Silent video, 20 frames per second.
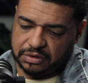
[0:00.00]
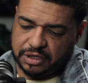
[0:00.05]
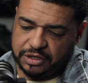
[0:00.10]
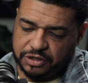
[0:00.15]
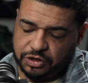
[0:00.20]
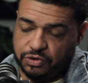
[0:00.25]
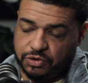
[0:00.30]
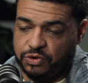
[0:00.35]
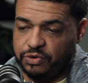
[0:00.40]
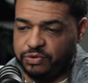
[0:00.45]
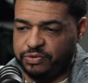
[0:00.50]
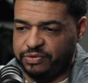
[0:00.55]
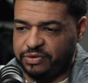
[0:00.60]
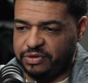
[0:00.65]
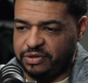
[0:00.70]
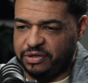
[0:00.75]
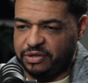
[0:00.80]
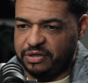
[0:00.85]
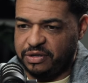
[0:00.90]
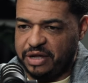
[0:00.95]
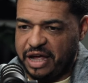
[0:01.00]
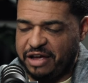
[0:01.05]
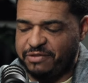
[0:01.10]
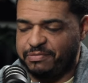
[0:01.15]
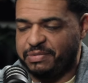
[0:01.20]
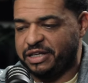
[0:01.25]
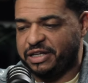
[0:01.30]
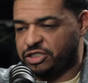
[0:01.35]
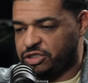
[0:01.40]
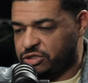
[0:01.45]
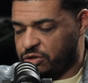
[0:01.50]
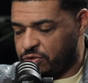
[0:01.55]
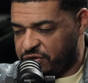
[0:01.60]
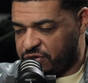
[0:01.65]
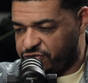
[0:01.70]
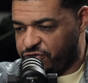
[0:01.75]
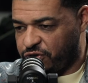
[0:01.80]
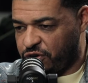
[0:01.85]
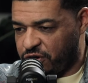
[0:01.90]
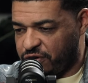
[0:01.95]
you have been so
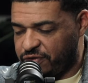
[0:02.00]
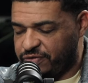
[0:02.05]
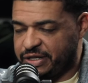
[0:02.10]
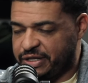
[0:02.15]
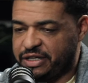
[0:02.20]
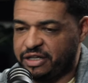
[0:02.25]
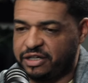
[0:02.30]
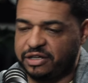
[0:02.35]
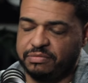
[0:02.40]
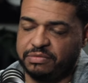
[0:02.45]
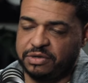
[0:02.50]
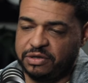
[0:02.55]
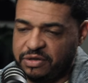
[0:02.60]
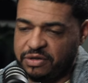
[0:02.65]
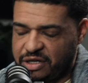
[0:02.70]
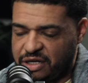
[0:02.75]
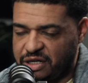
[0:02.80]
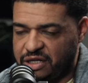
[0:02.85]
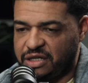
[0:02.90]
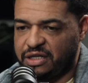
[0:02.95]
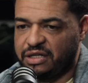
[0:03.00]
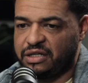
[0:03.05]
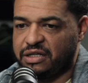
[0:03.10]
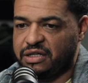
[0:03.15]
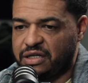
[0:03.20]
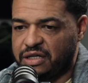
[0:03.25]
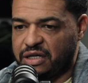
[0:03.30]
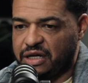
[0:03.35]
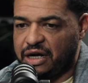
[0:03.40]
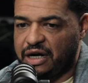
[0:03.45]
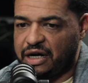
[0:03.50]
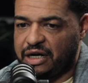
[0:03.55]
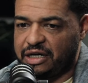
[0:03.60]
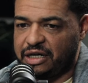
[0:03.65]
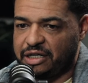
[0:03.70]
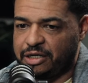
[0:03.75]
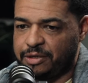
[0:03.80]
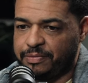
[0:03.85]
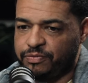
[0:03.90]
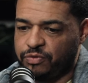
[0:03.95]
involved in the community.
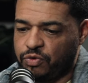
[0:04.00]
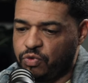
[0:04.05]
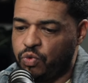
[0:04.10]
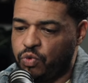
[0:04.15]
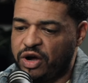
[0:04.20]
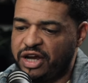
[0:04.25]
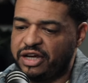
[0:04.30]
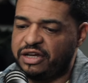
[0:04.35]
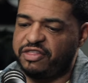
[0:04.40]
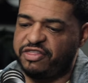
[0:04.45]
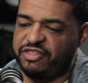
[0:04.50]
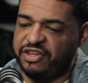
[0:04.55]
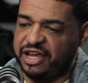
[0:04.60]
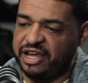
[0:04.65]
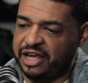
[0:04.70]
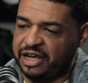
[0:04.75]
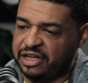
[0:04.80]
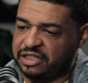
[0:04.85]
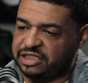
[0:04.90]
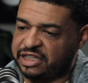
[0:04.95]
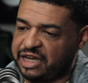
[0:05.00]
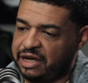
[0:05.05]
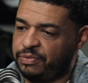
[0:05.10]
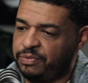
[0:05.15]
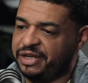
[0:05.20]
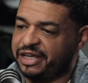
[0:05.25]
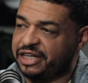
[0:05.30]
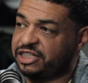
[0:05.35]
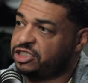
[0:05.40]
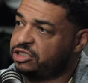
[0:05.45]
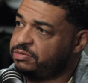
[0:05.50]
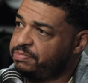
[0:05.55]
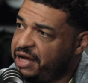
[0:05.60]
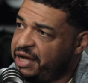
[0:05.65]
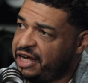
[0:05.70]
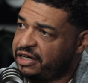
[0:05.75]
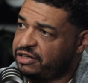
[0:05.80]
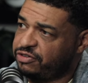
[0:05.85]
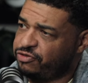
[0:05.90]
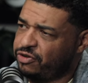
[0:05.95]
What things can we
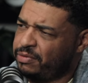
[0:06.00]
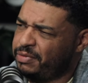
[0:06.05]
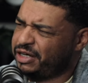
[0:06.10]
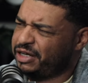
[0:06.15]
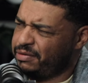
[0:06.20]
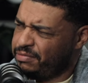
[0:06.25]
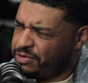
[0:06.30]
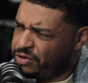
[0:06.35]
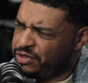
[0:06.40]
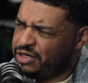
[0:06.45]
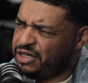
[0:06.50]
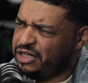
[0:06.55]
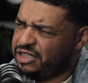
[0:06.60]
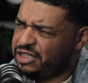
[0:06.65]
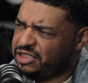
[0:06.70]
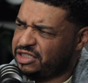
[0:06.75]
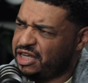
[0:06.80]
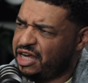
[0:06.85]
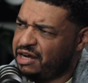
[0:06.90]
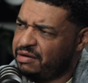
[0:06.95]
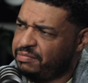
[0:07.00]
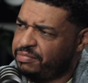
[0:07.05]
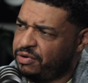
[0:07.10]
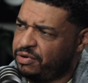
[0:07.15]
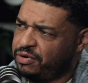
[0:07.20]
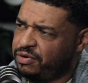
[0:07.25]
expect from a community standpoint?